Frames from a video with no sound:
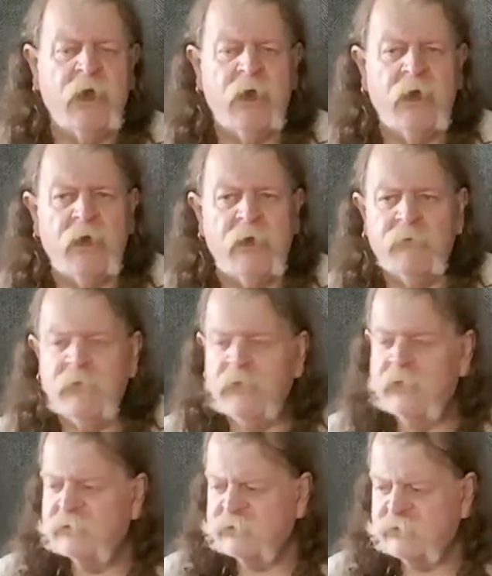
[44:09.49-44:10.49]
Uh,
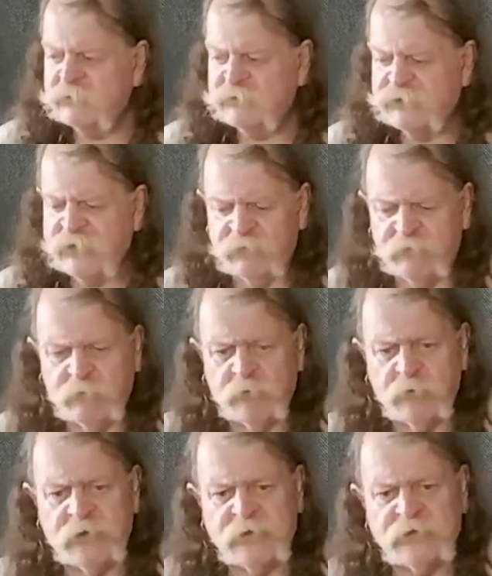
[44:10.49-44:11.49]
some say if you
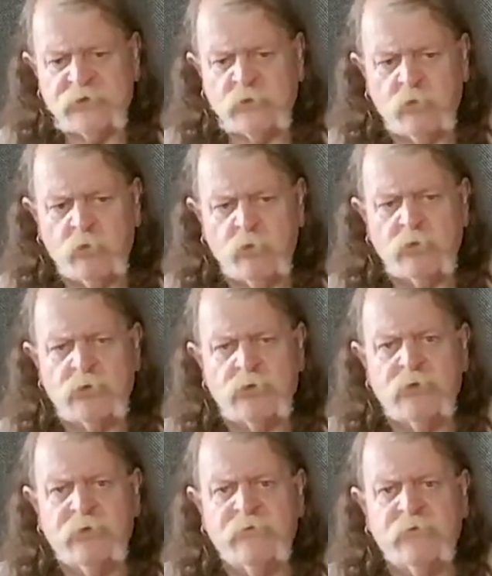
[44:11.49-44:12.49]
put it in salt
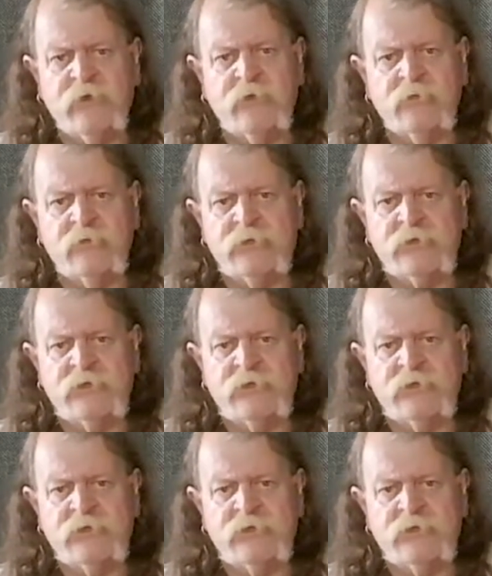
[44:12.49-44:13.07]
water it floats.